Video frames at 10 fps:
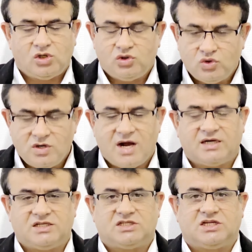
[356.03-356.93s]
Do
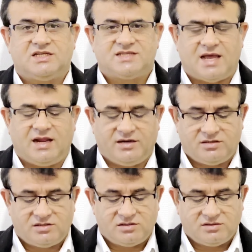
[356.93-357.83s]
not stay
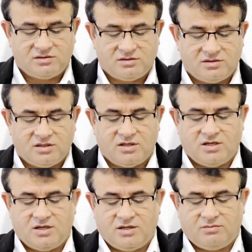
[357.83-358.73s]
silent
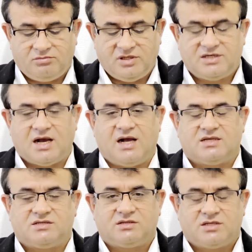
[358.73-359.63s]

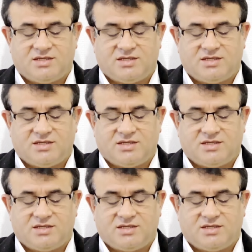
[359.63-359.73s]
because